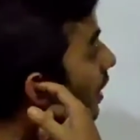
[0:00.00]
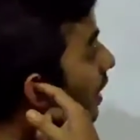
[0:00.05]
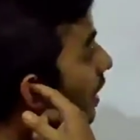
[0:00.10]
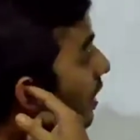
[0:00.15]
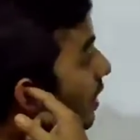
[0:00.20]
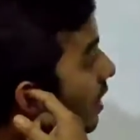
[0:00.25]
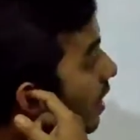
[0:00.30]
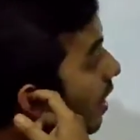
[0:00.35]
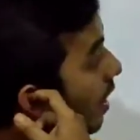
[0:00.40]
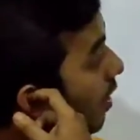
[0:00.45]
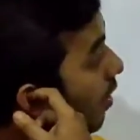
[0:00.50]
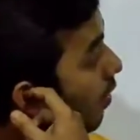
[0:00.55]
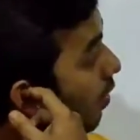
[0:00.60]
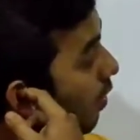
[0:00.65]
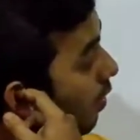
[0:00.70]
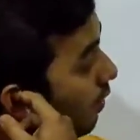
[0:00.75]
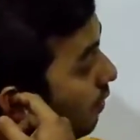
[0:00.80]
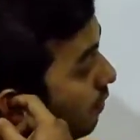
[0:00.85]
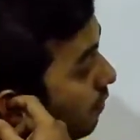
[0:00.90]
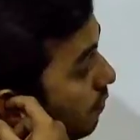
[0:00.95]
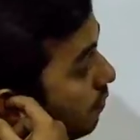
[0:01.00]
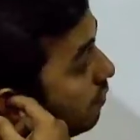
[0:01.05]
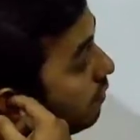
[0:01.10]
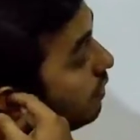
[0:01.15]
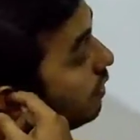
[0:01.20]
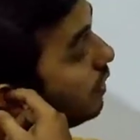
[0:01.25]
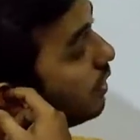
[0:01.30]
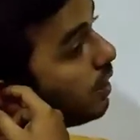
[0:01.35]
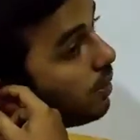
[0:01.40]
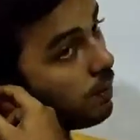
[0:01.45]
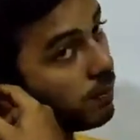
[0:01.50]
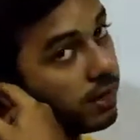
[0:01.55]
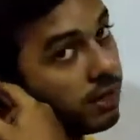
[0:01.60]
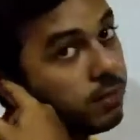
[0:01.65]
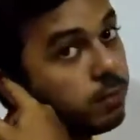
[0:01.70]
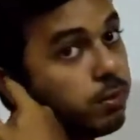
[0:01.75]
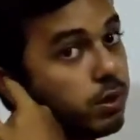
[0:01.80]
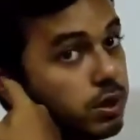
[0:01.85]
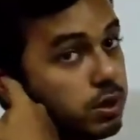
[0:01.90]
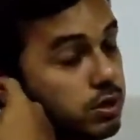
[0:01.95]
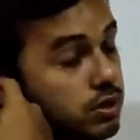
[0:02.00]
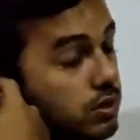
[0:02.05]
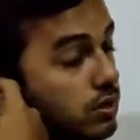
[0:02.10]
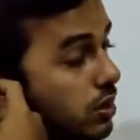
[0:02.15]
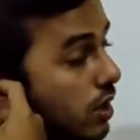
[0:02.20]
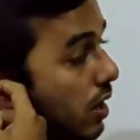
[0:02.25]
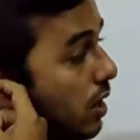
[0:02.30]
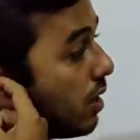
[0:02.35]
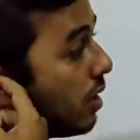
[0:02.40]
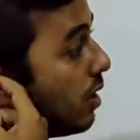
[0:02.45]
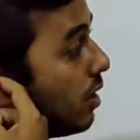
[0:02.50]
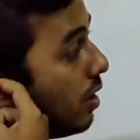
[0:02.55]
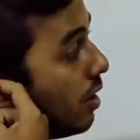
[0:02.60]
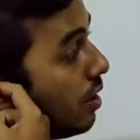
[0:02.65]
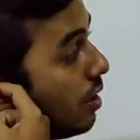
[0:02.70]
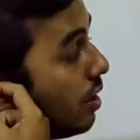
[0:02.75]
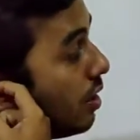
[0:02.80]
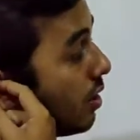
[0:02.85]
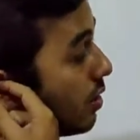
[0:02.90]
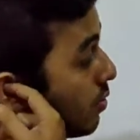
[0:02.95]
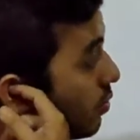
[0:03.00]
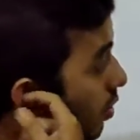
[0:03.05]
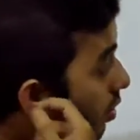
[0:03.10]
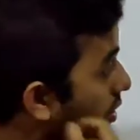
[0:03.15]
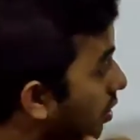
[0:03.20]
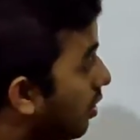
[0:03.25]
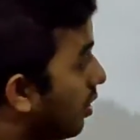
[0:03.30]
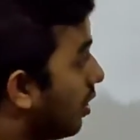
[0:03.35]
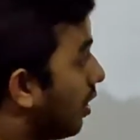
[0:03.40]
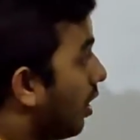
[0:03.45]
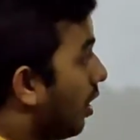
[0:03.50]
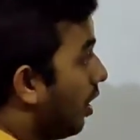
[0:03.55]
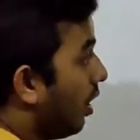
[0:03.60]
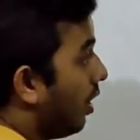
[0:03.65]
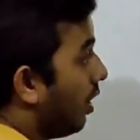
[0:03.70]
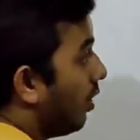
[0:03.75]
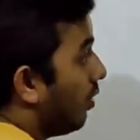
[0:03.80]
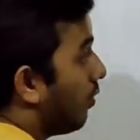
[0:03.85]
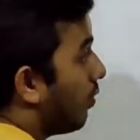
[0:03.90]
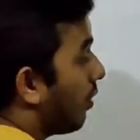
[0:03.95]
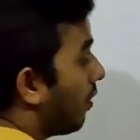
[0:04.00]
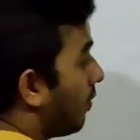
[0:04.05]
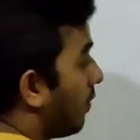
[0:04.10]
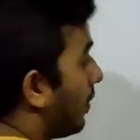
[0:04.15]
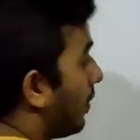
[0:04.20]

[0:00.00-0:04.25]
area of the remaining portions, right? So from